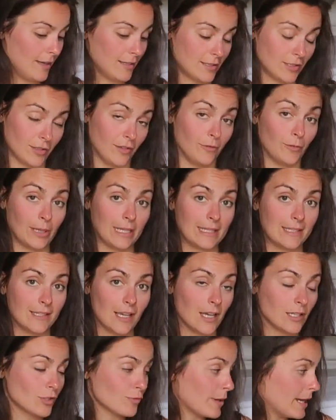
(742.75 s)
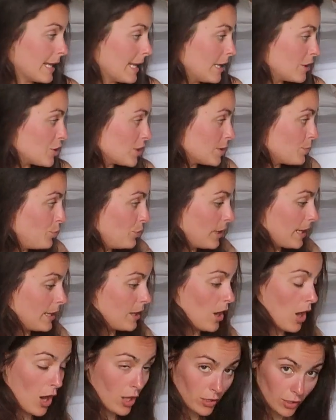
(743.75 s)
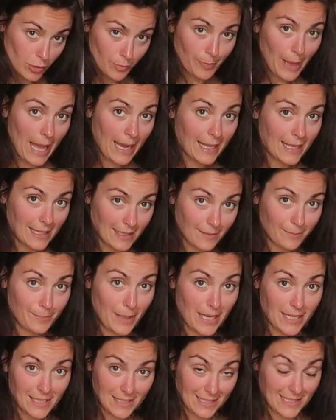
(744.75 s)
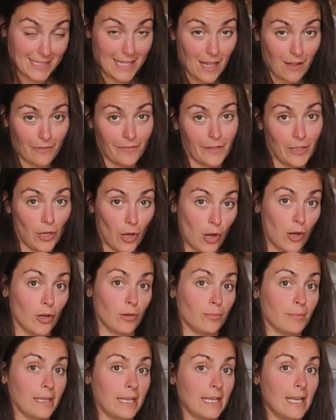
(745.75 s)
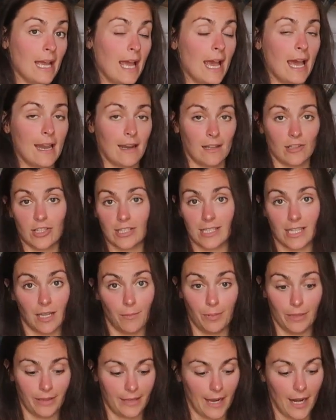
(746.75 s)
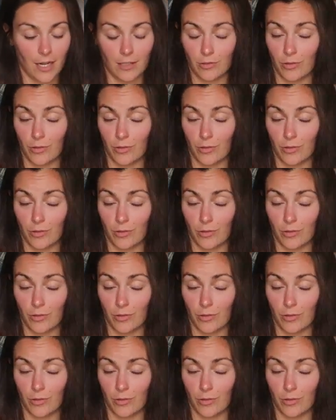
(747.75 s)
So when it starts raining, I just put it on the backpack itself and not on me, and I just keep it there.